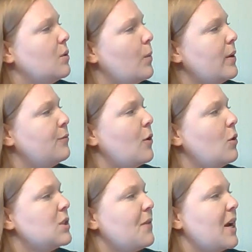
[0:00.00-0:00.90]
When
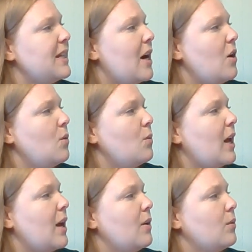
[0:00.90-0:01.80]
folks find out what
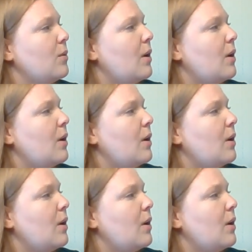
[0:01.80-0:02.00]
I